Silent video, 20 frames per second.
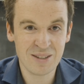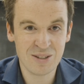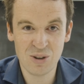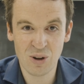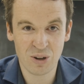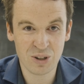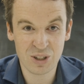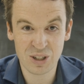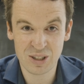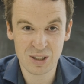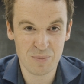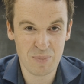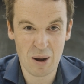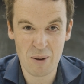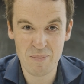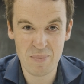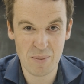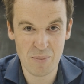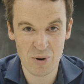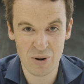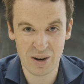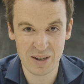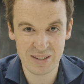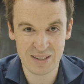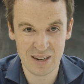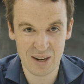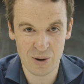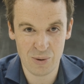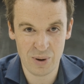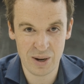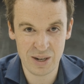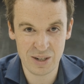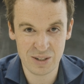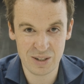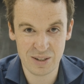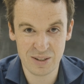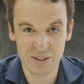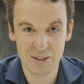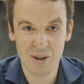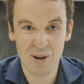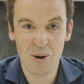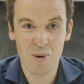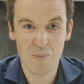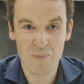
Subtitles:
is not just about memorizing equations.